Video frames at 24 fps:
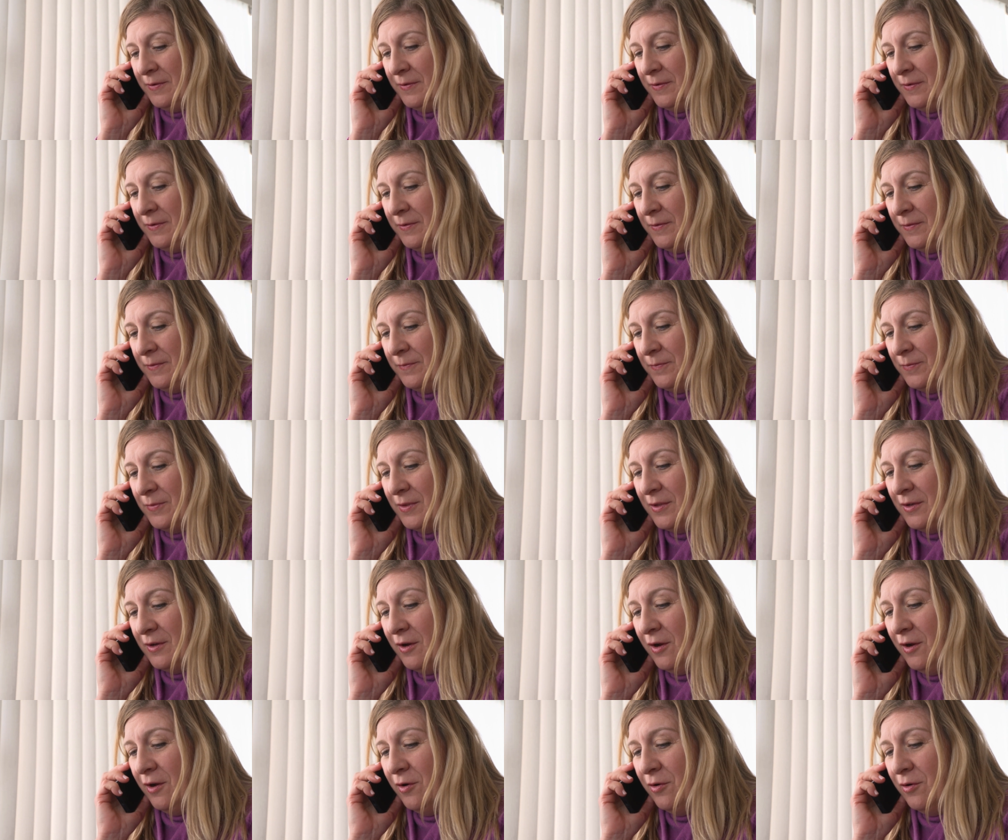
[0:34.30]
based
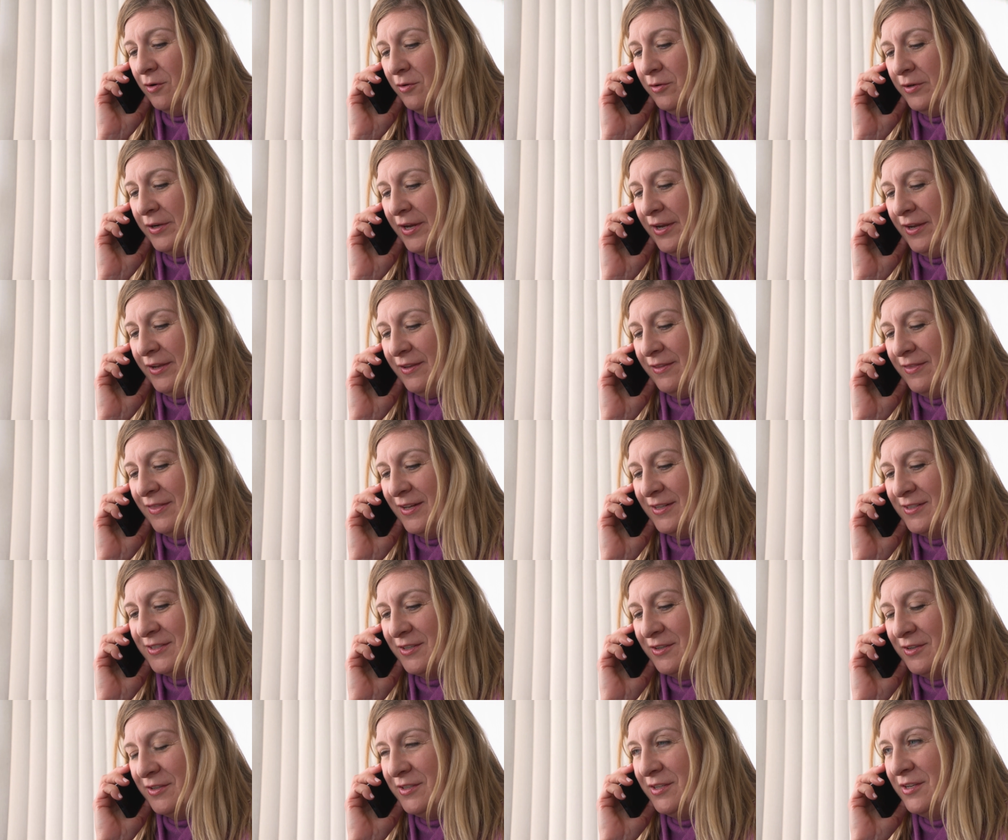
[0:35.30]
employee of Thermo
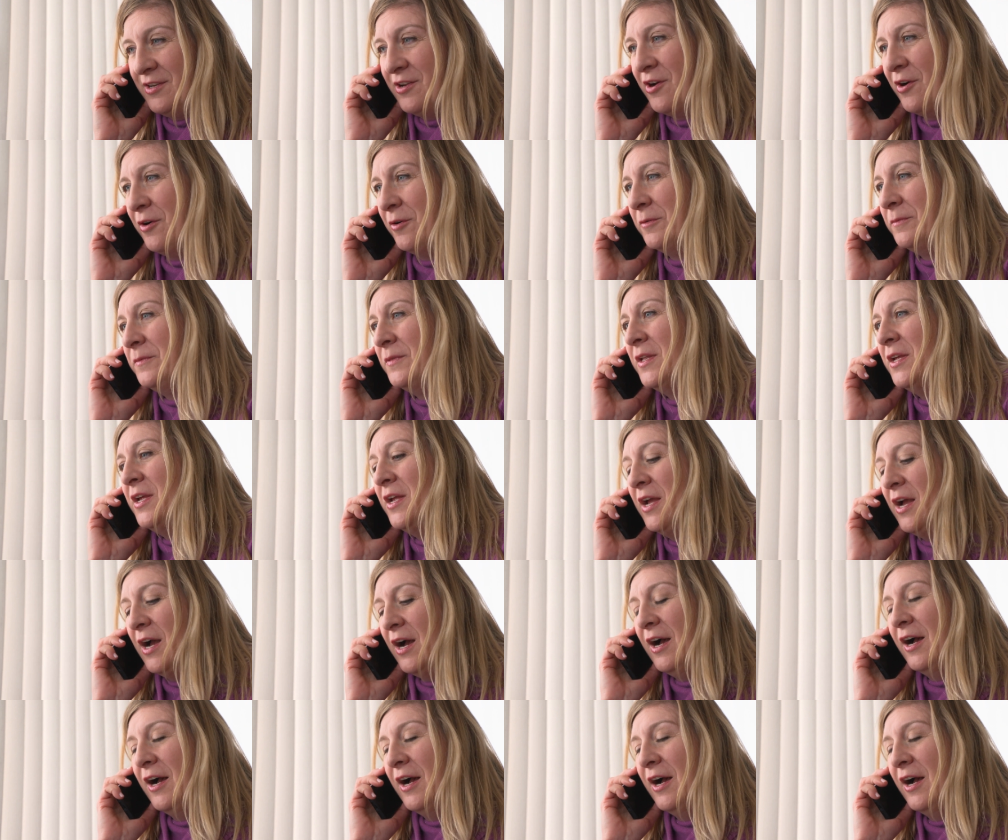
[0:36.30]
Fisher Scientific,